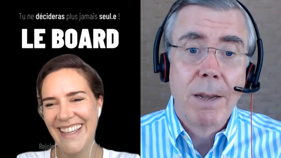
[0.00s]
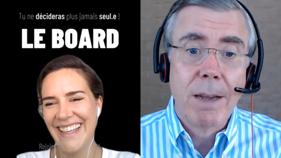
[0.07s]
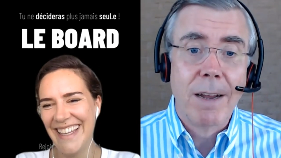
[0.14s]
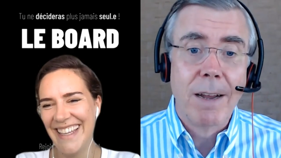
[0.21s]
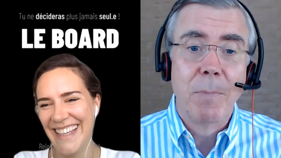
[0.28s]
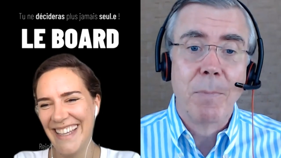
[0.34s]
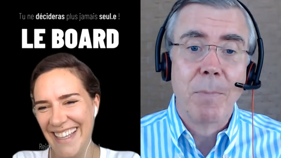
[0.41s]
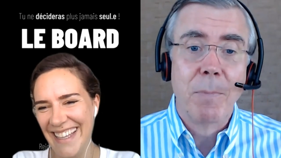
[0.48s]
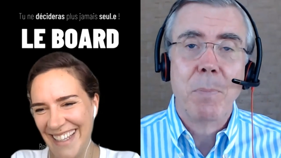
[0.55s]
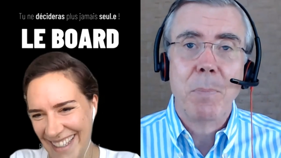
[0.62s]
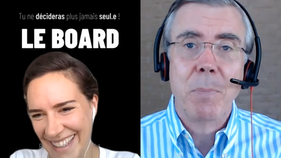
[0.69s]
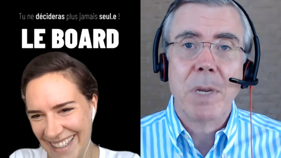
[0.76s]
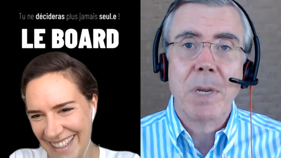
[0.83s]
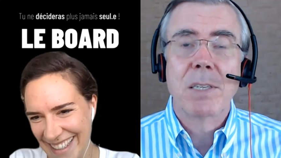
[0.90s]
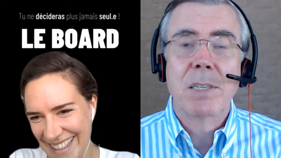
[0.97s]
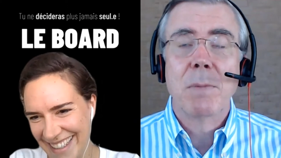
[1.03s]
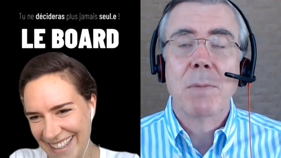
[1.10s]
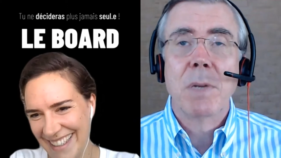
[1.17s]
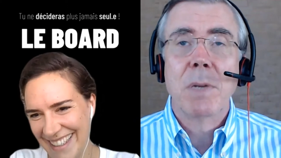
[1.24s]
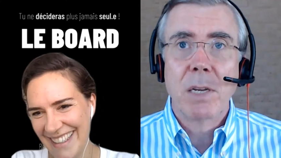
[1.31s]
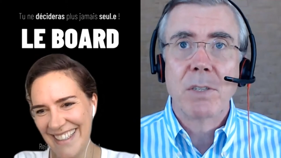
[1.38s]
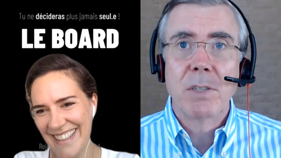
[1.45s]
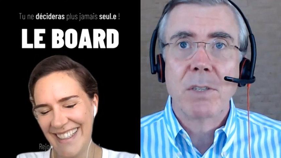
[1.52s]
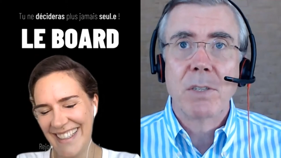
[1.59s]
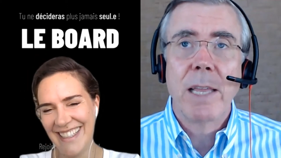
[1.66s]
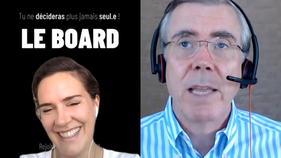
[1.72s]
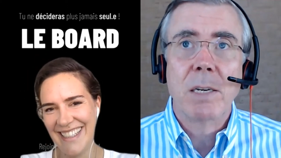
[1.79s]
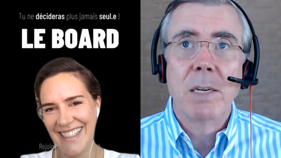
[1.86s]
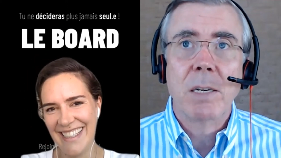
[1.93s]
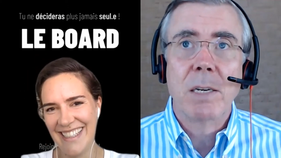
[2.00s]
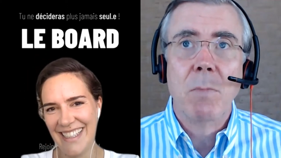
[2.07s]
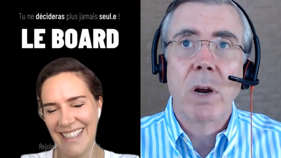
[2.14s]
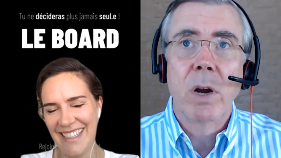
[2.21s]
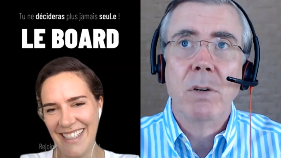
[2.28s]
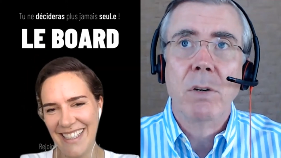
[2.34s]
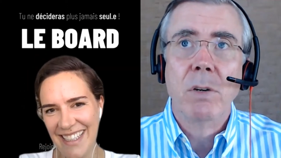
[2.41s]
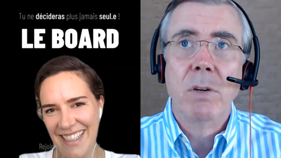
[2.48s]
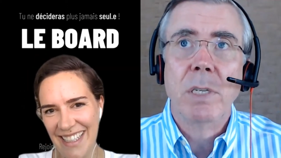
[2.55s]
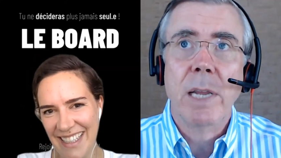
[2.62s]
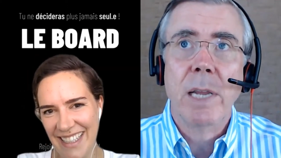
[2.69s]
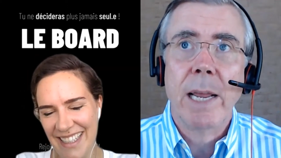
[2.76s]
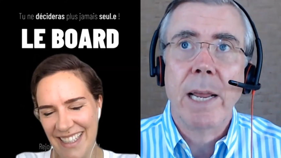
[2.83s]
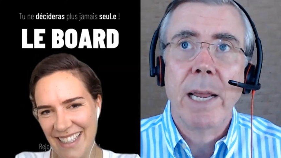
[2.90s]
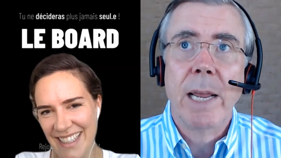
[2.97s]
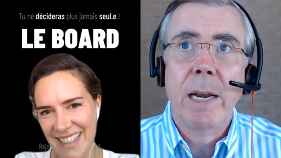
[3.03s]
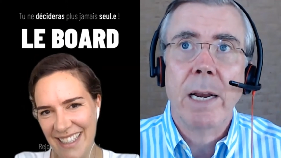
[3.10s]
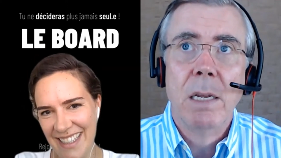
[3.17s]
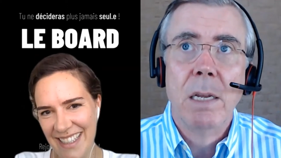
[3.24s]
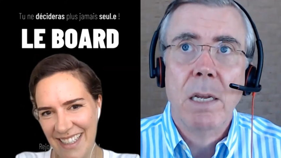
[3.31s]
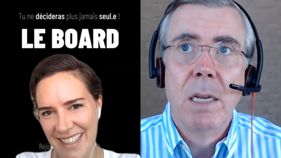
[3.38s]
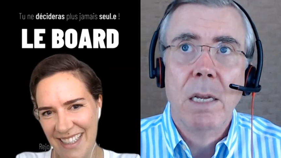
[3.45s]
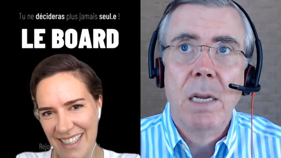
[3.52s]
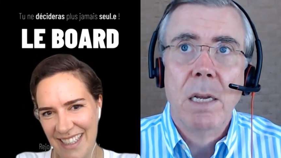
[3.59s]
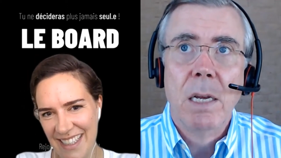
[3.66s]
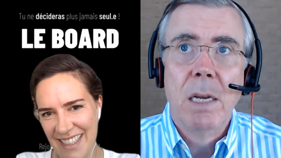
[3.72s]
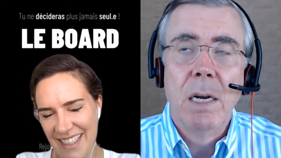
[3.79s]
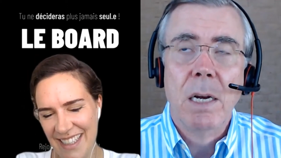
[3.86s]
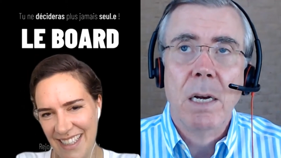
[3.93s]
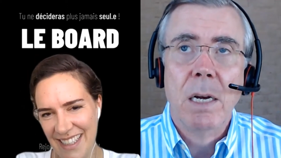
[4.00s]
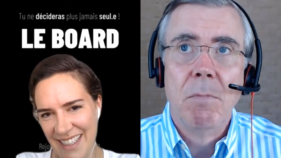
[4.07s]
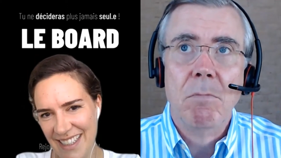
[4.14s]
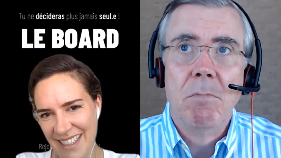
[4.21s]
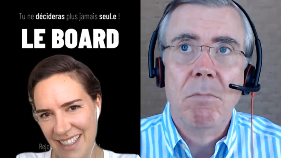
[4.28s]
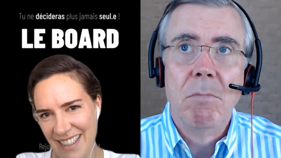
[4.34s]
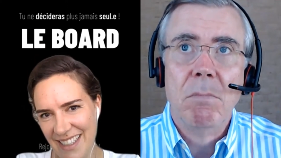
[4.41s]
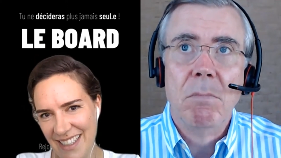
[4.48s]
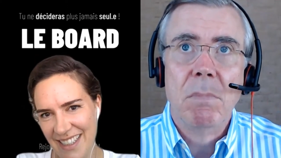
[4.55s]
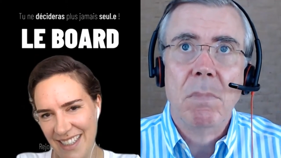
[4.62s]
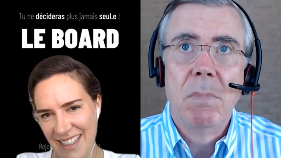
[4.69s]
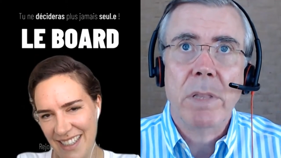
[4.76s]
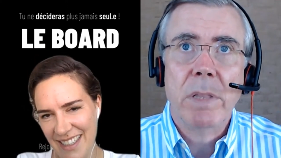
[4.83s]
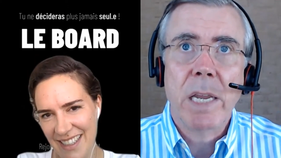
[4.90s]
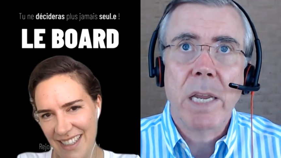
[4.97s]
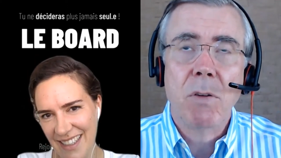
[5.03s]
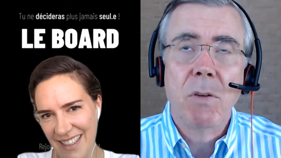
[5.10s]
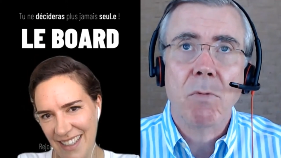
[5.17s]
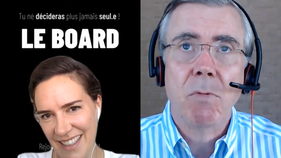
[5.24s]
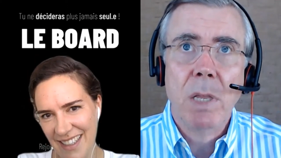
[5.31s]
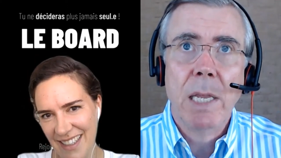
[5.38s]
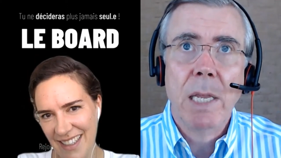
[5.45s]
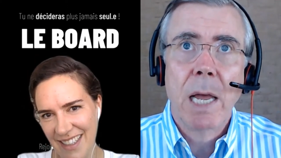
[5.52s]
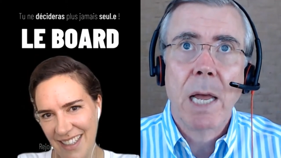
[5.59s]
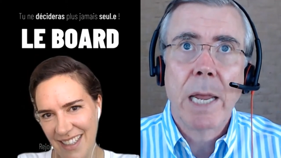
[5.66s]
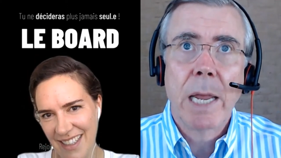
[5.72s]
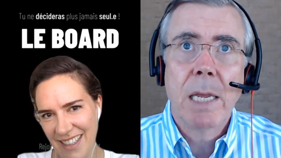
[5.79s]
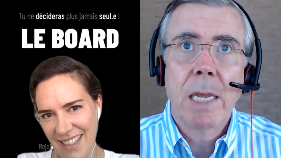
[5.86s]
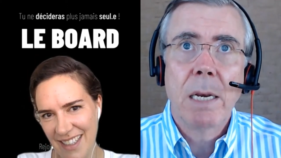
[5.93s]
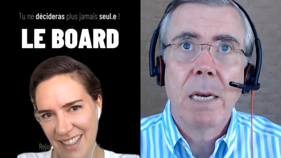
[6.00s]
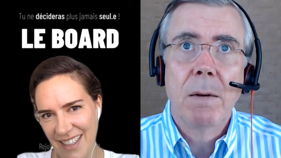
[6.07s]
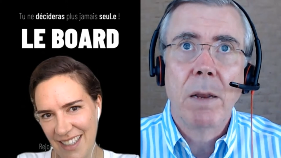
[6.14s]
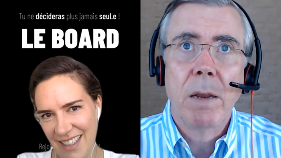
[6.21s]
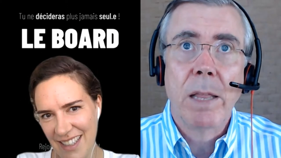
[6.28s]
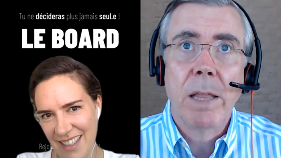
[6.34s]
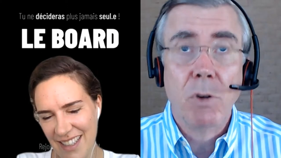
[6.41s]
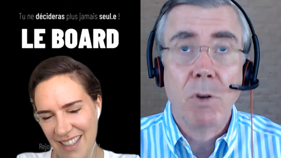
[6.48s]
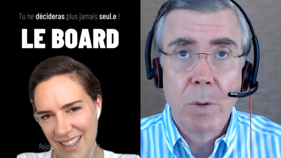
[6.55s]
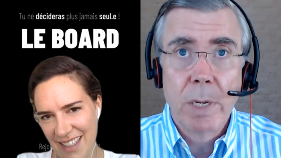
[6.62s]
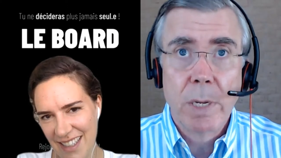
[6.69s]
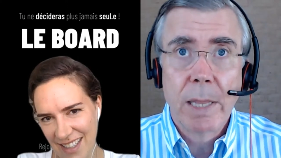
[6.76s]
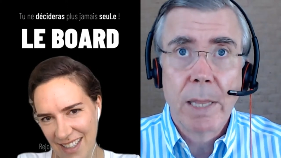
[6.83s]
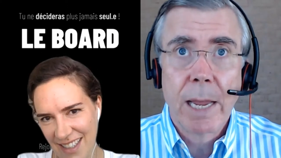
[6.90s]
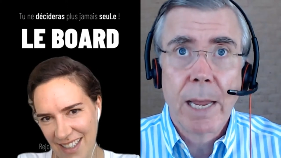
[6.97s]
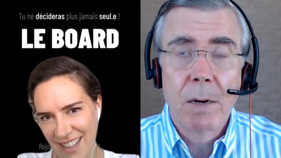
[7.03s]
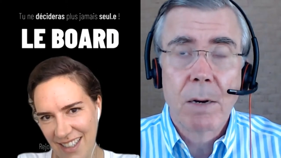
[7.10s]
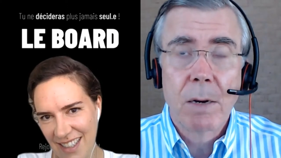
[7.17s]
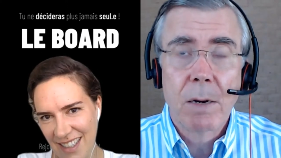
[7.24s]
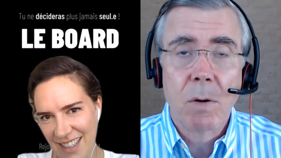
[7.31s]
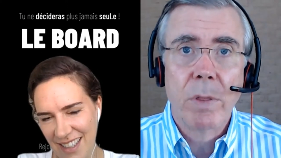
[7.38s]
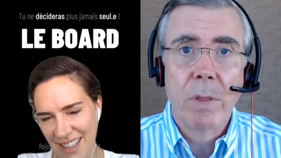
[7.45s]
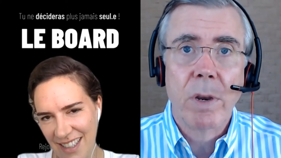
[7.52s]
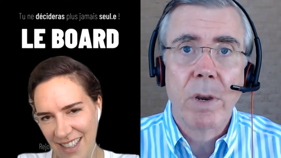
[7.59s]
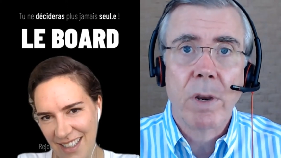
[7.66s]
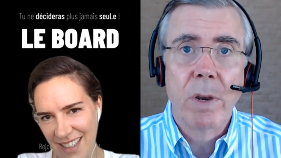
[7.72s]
Speaker 1: um, because sometimes i'll say that to marketers and um, they either really like it and they're doing that or they're very